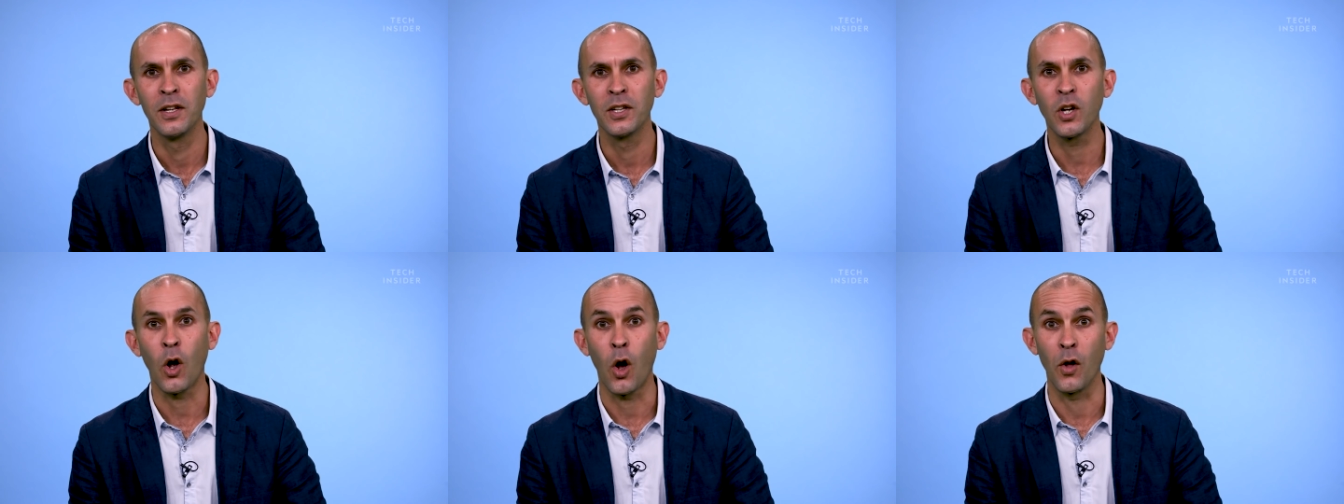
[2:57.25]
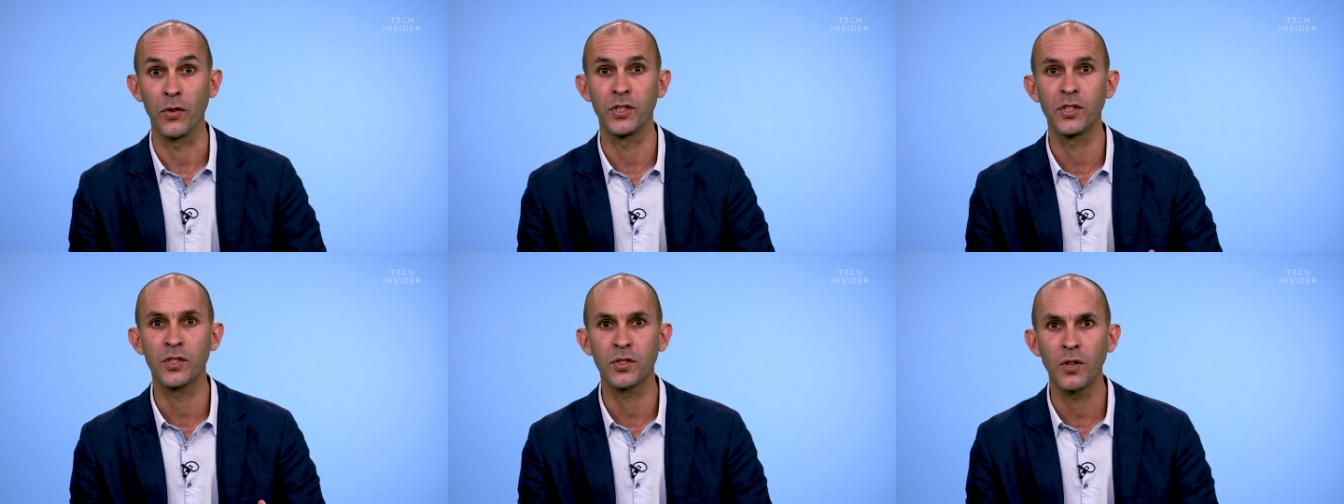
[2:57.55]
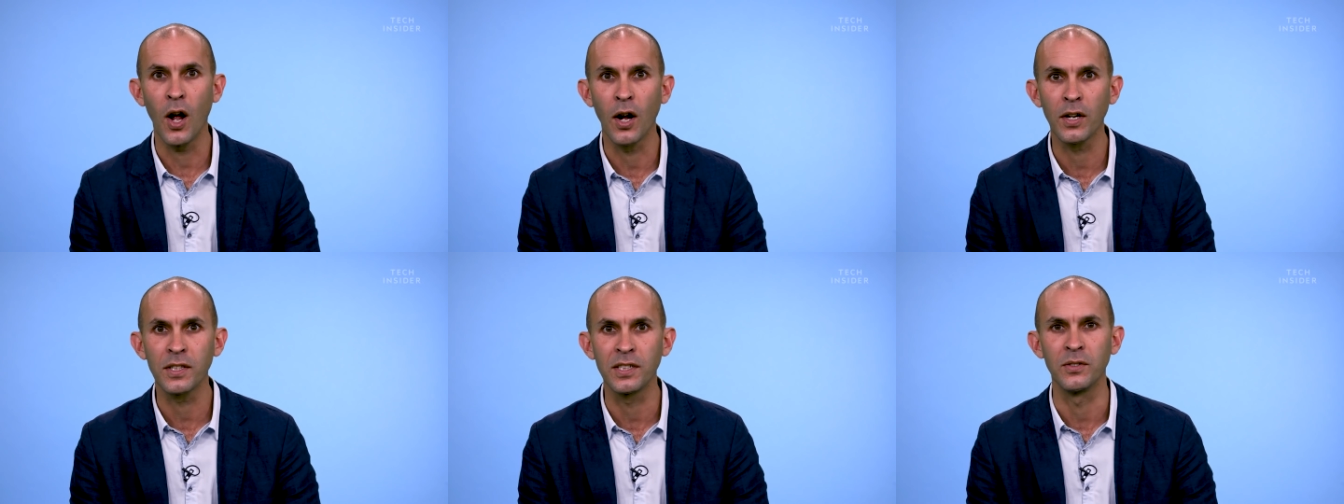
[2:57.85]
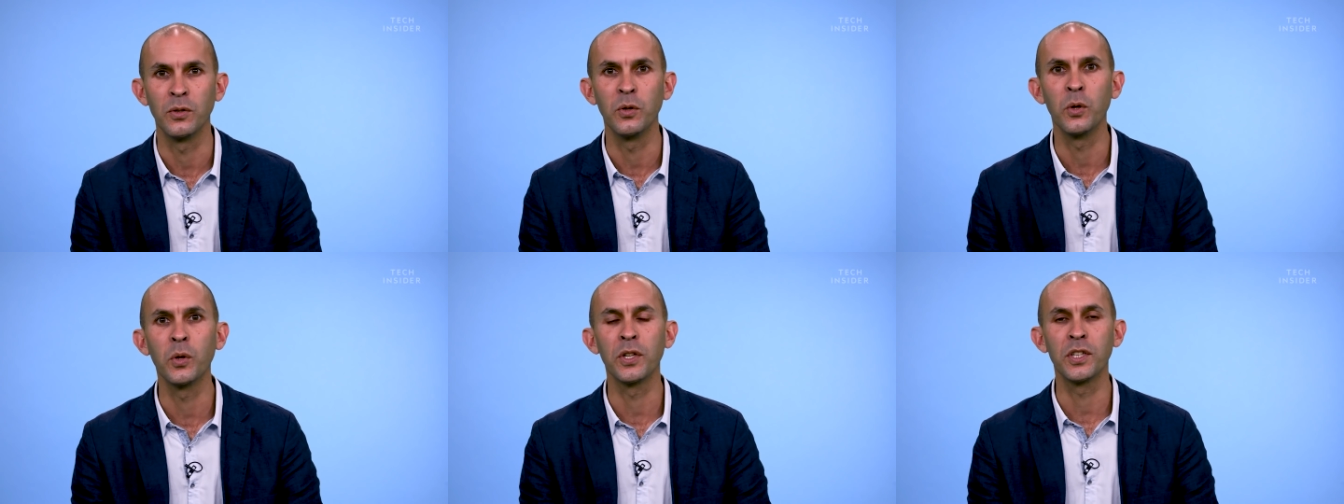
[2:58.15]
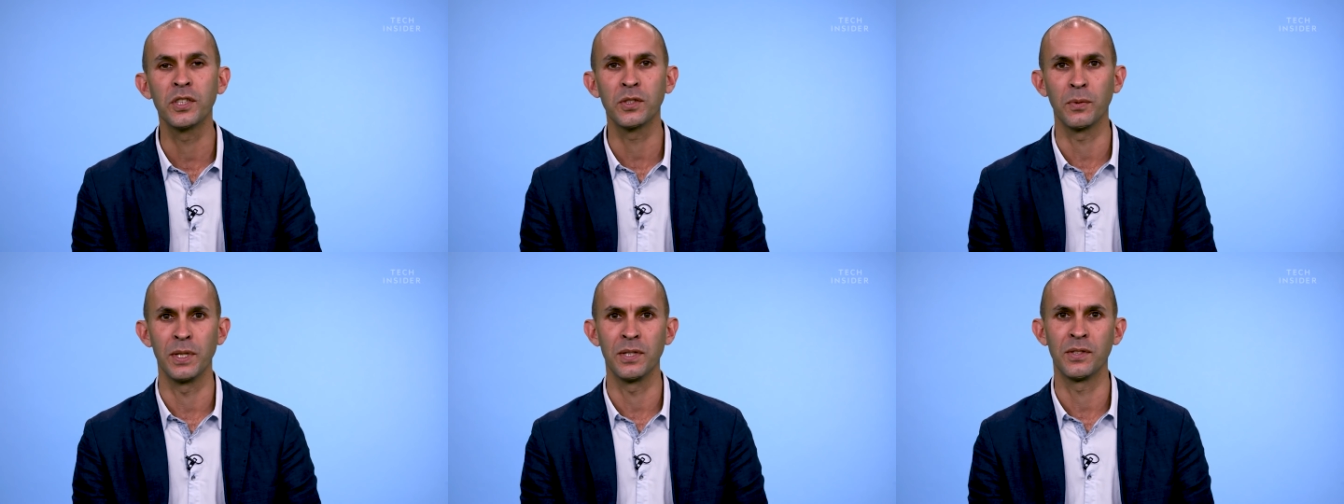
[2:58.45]
constructs in order
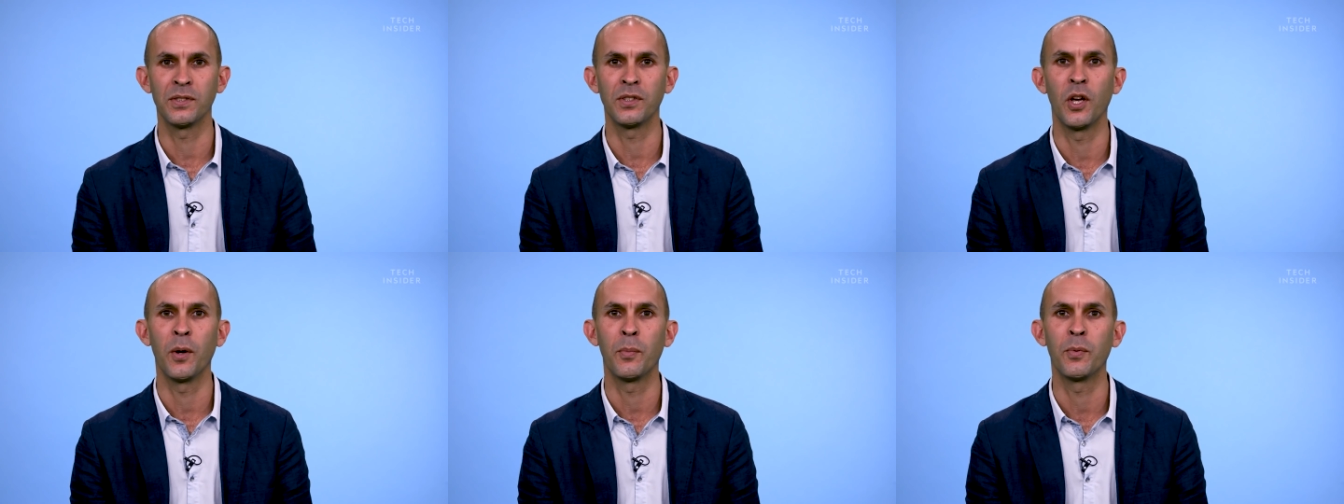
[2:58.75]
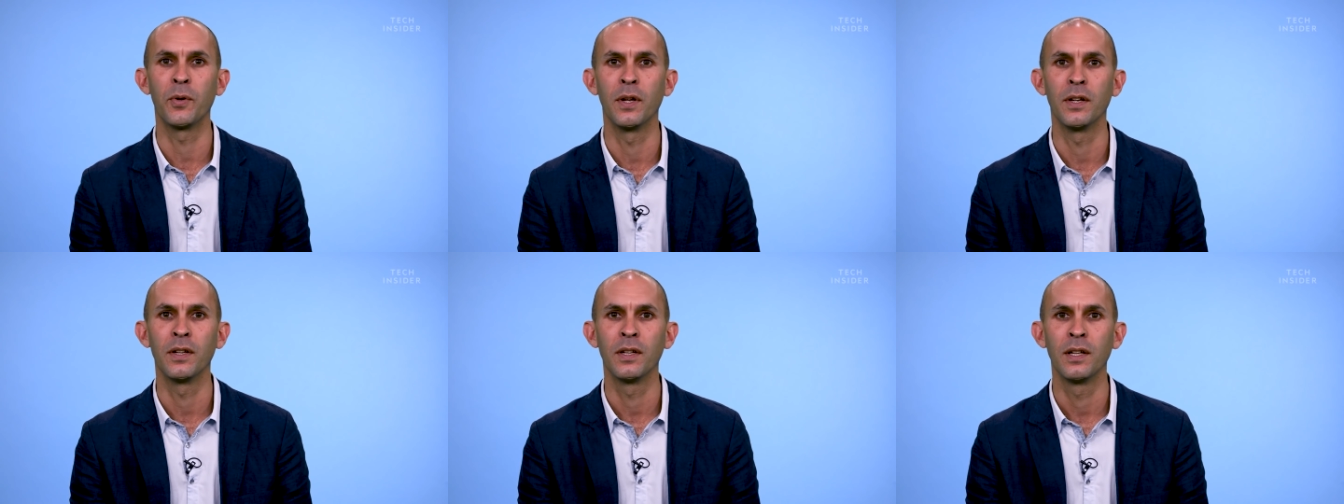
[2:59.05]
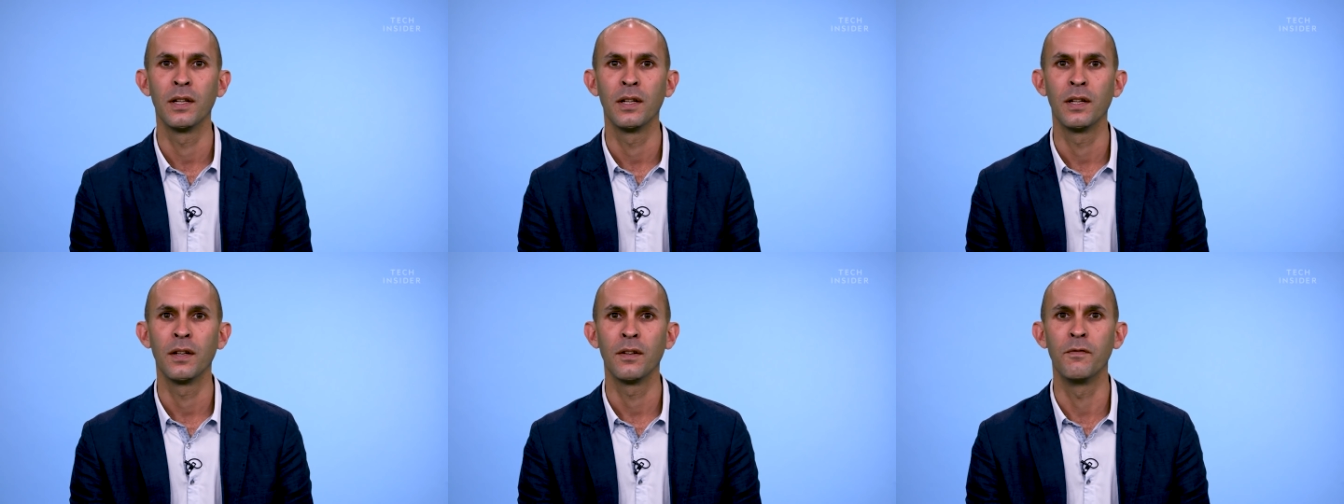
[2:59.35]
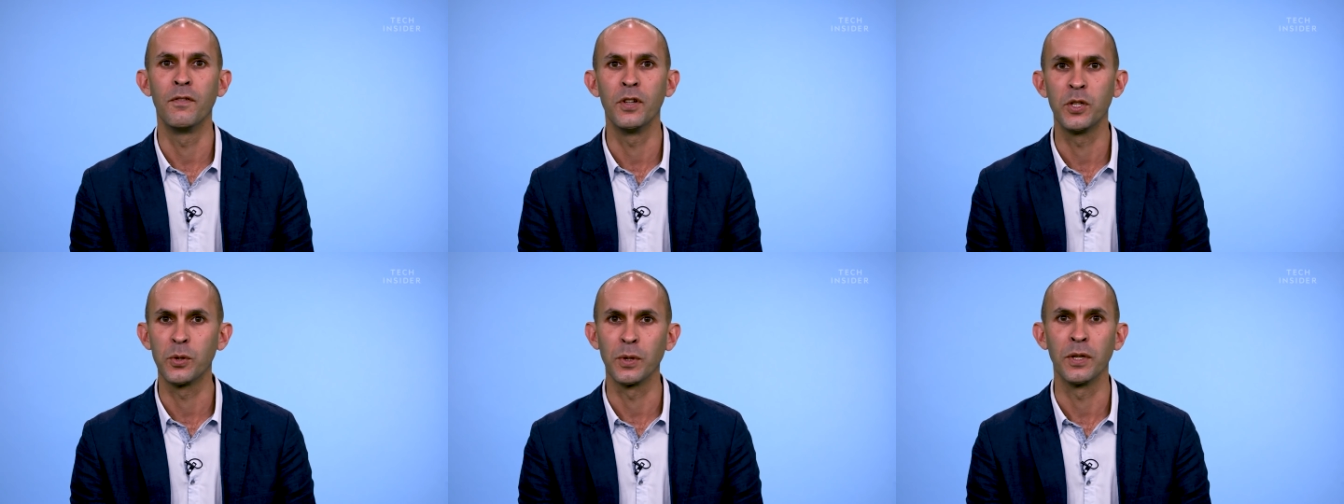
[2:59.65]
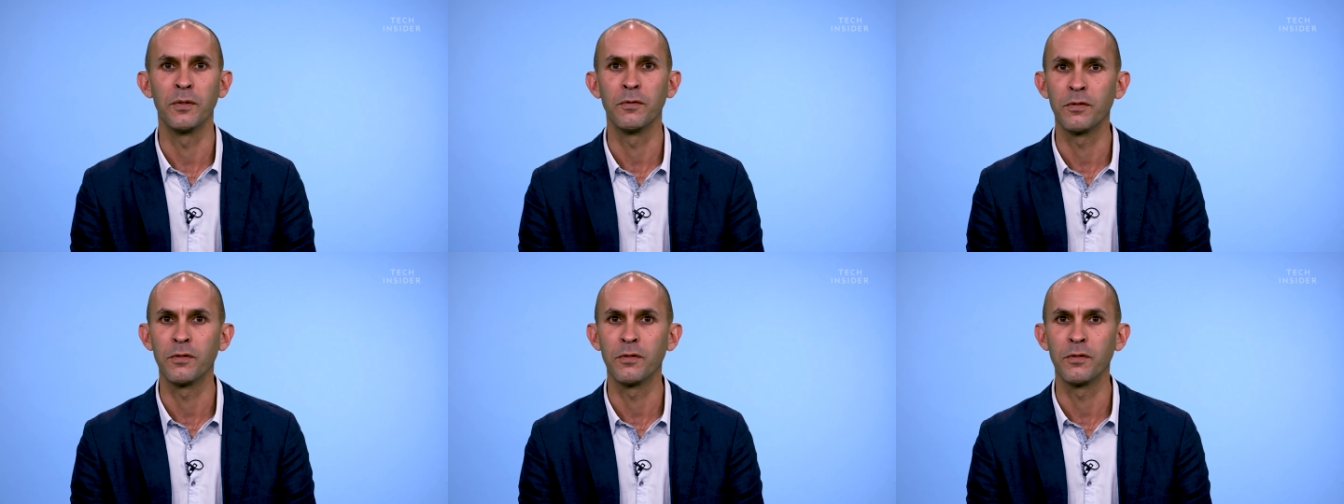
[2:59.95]
to interpret visual